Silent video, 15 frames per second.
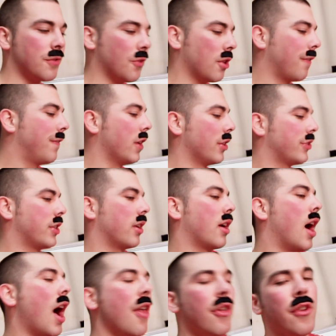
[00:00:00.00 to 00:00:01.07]
else for the
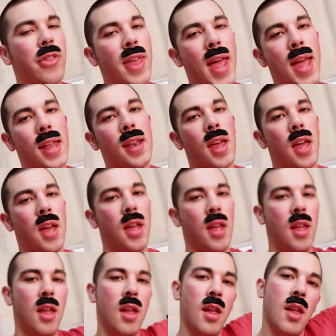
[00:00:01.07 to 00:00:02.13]
filter other than
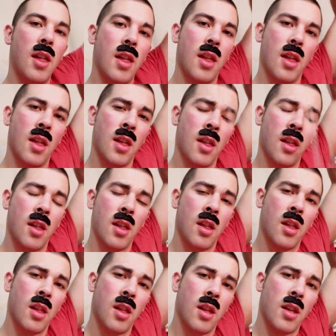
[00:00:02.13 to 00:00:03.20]

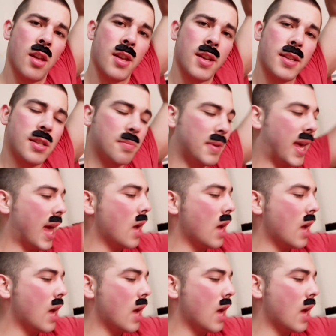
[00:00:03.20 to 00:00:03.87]
some